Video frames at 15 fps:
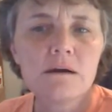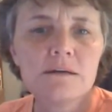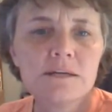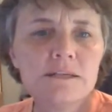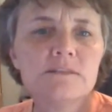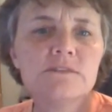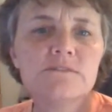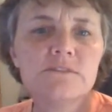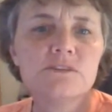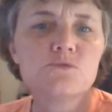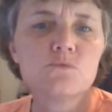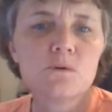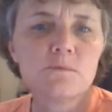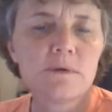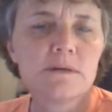
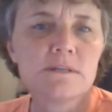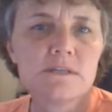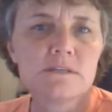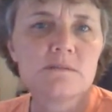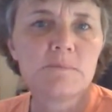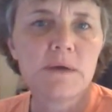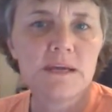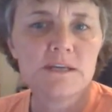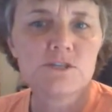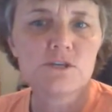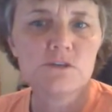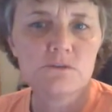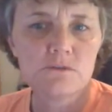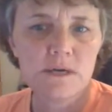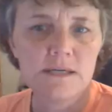individual
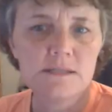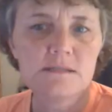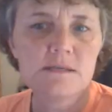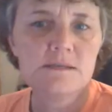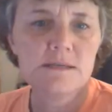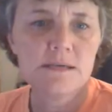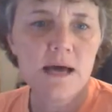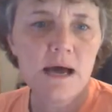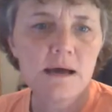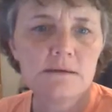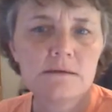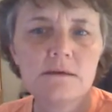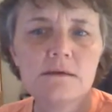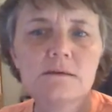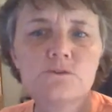participation grades,
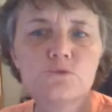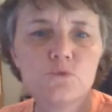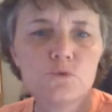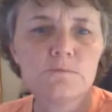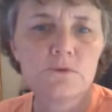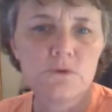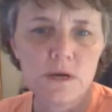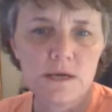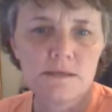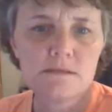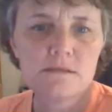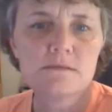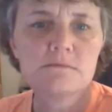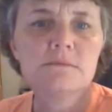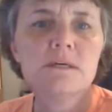not group
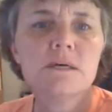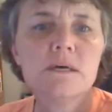grades.